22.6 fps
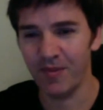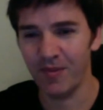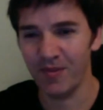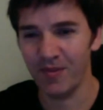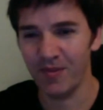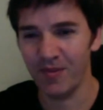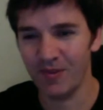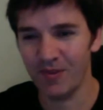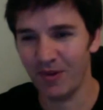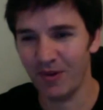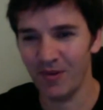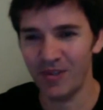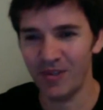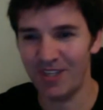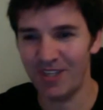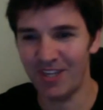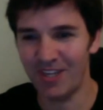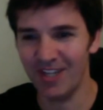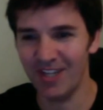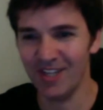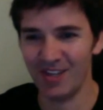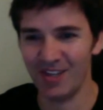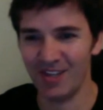So
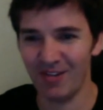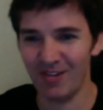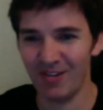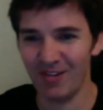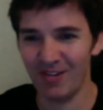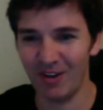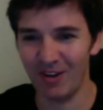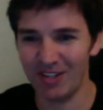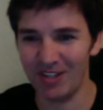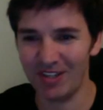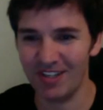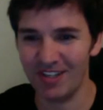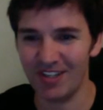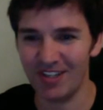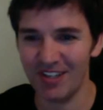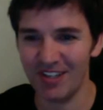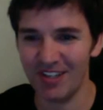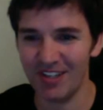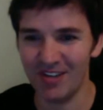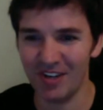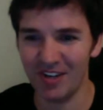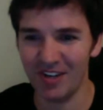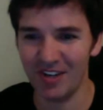it's the reverse
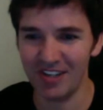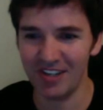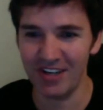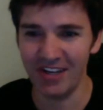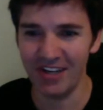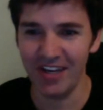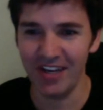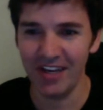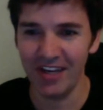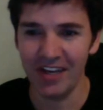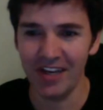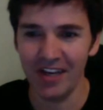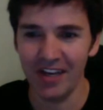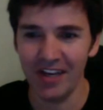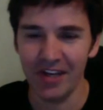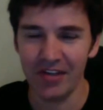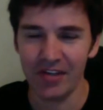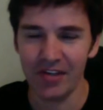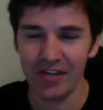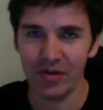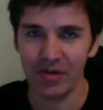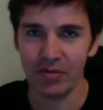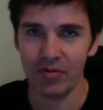situation.
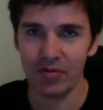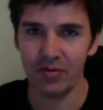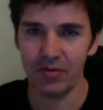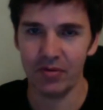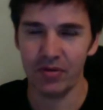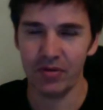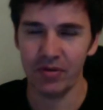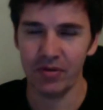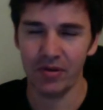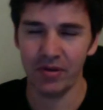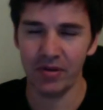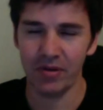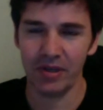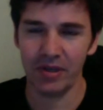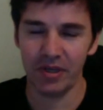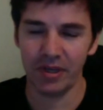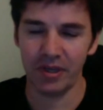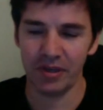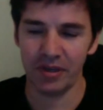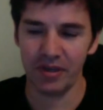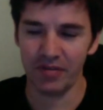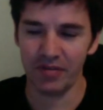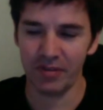So
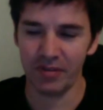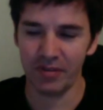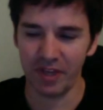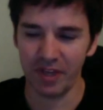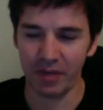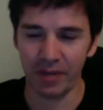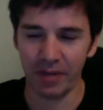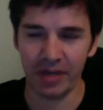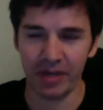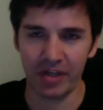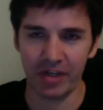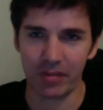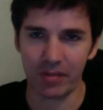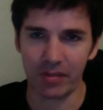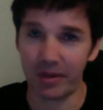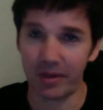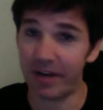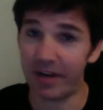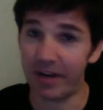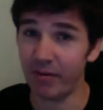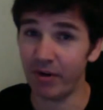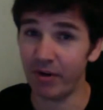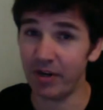if you think about just about
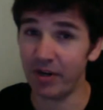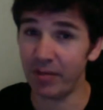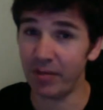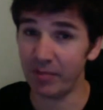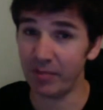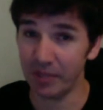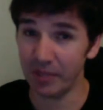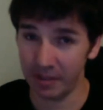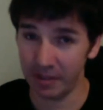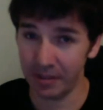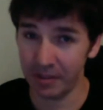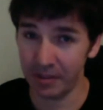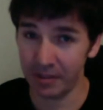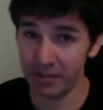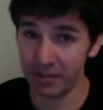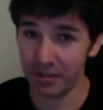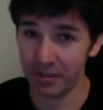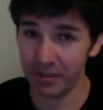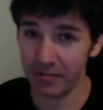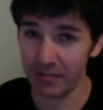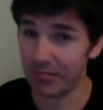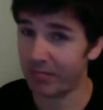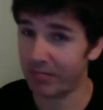everybody in
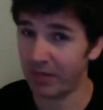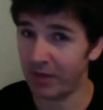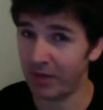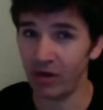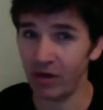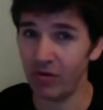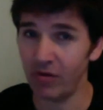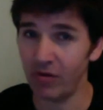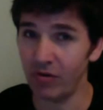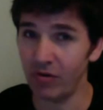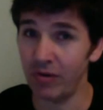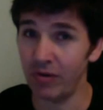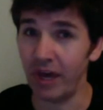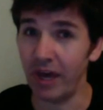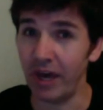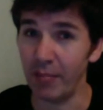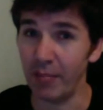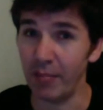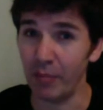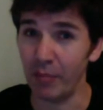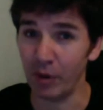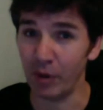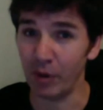business, they don't do that.
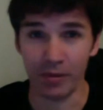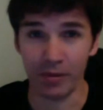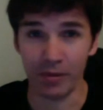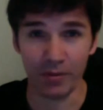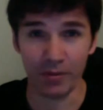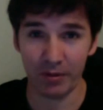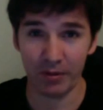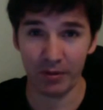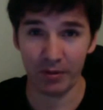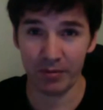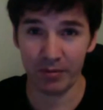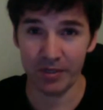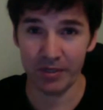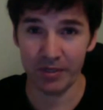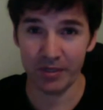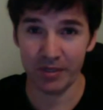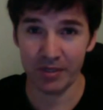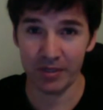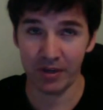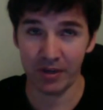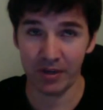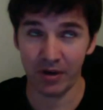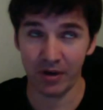Most people in
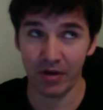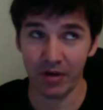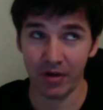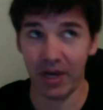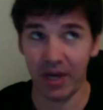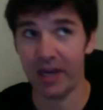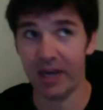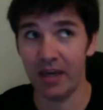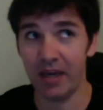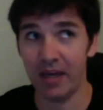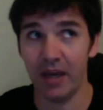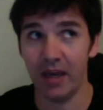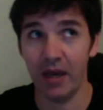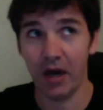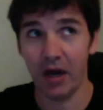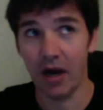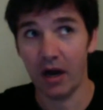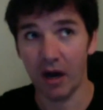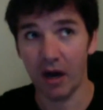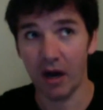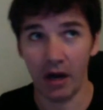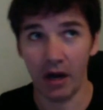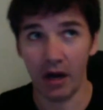business go, hey,
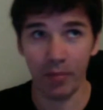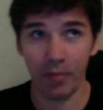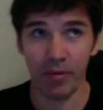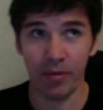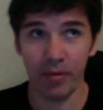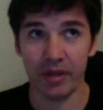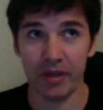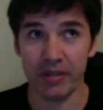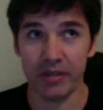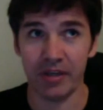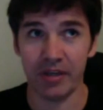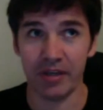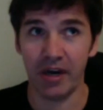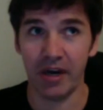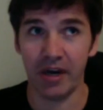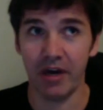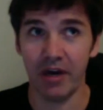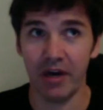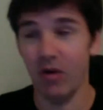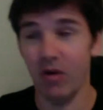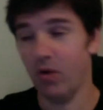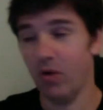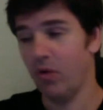I play
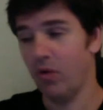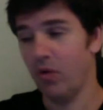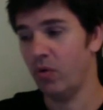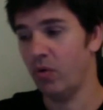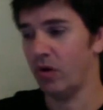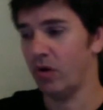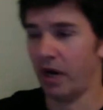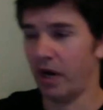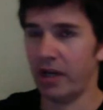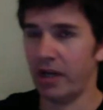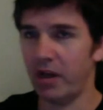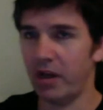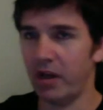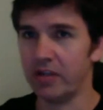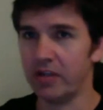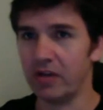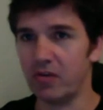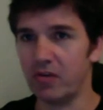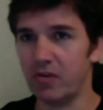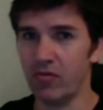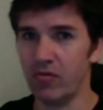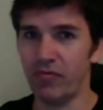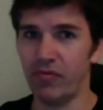guitar, or I like
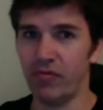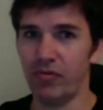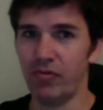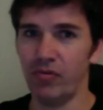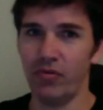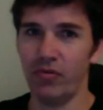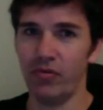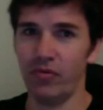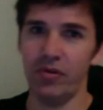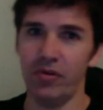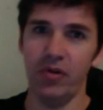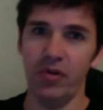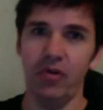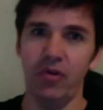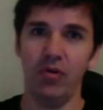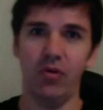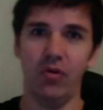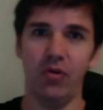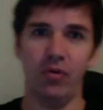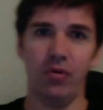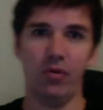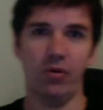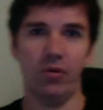to cook food,
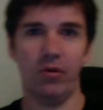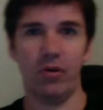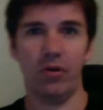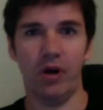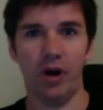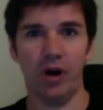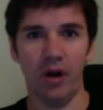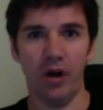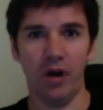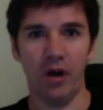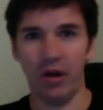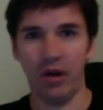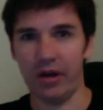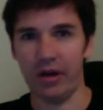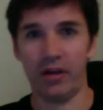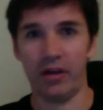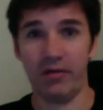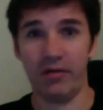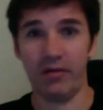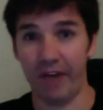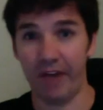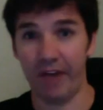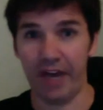or I
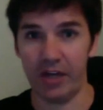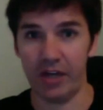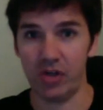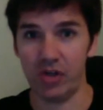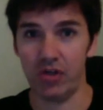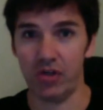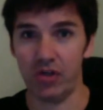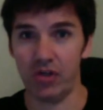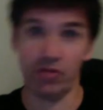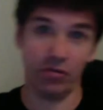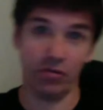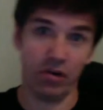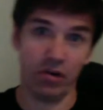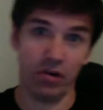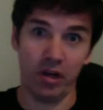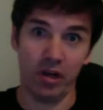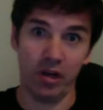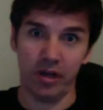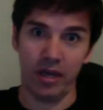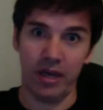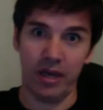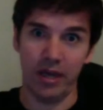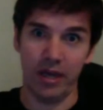like fashion, or I
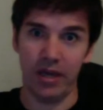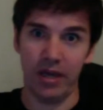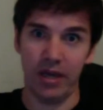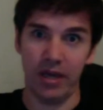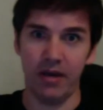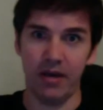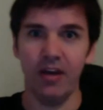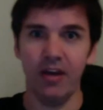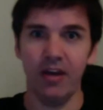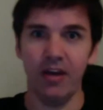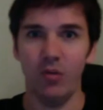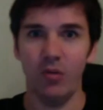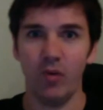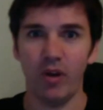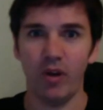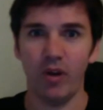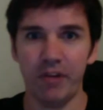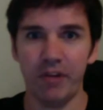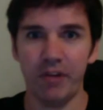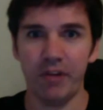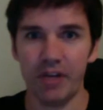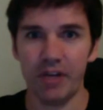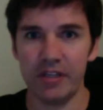like hair,
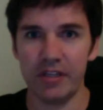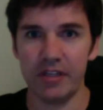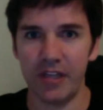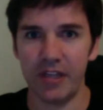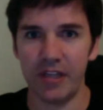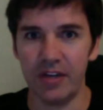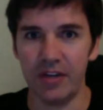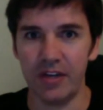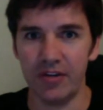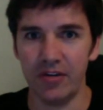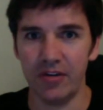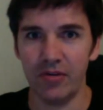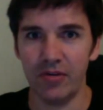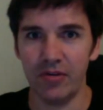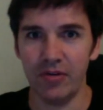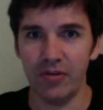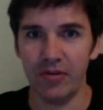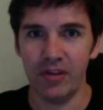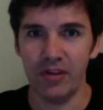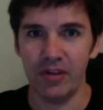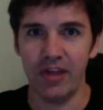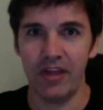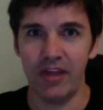whatever it is that they do,
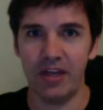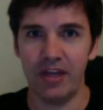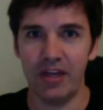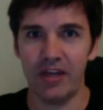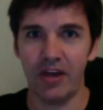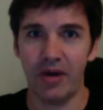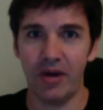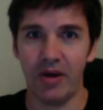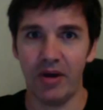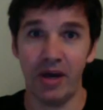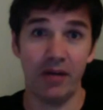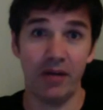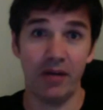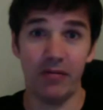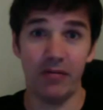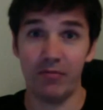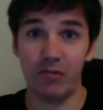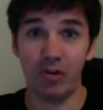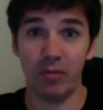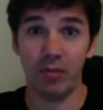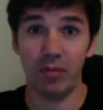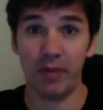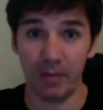they then go out and
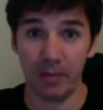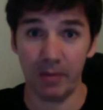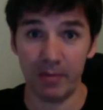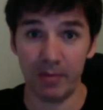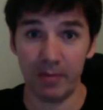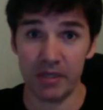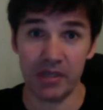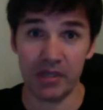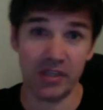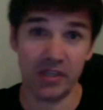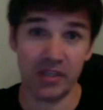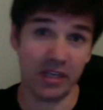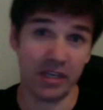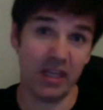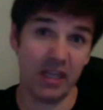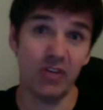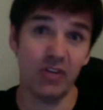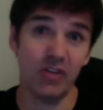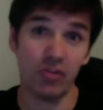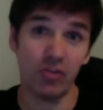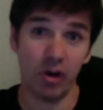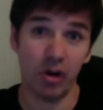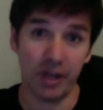try and make a business. They then
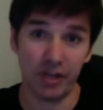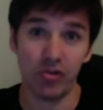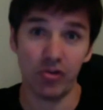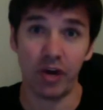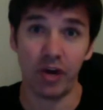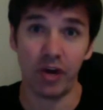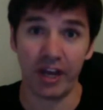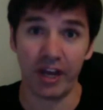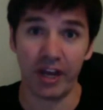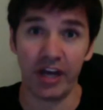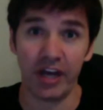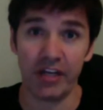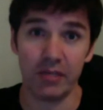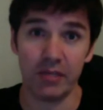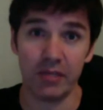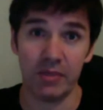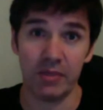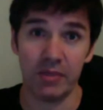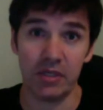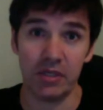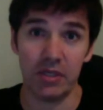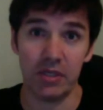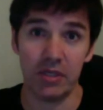try and attract
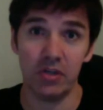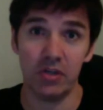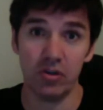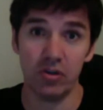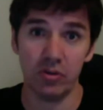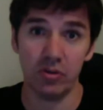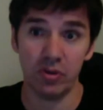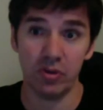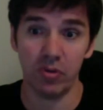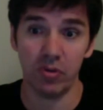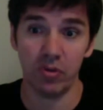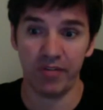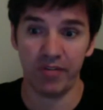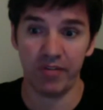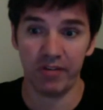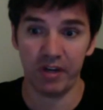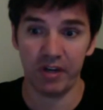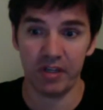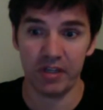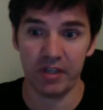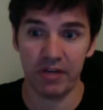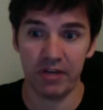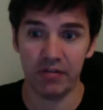customers into doing whatever
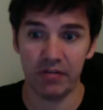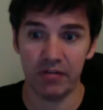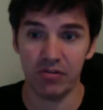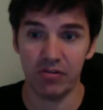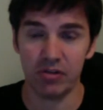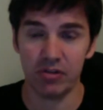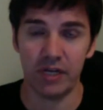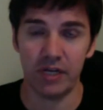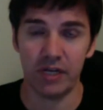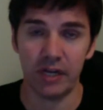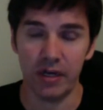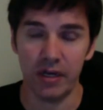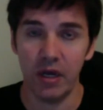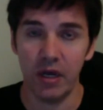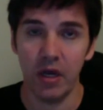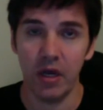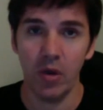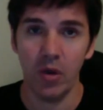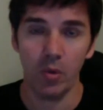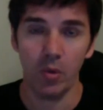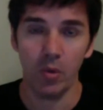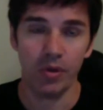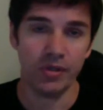it is they're interested in.
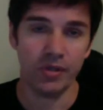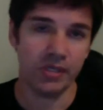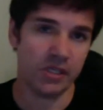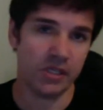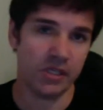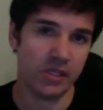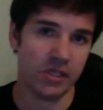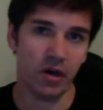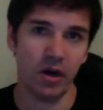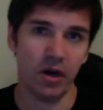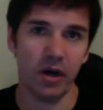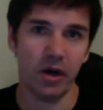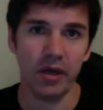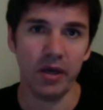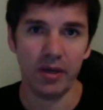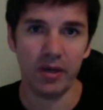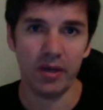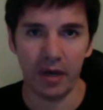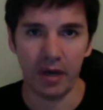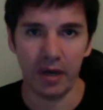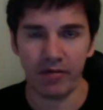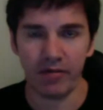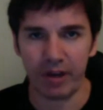Whereas this guy,
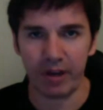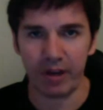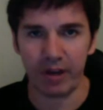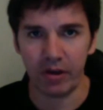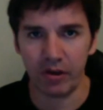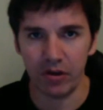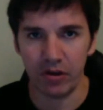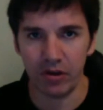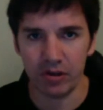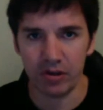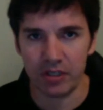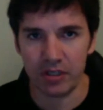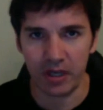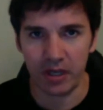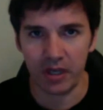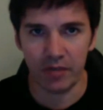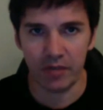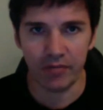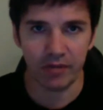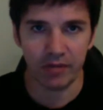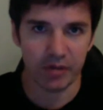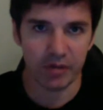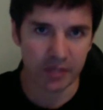Frank Kearns, he's a
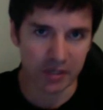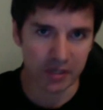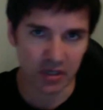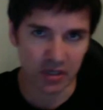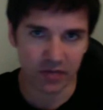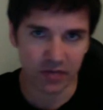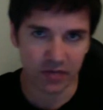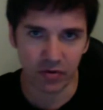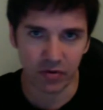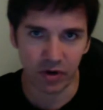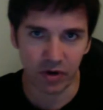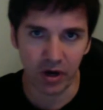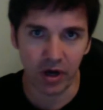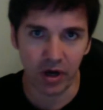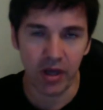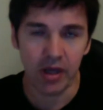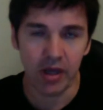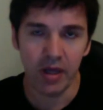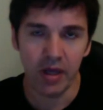very successful guy.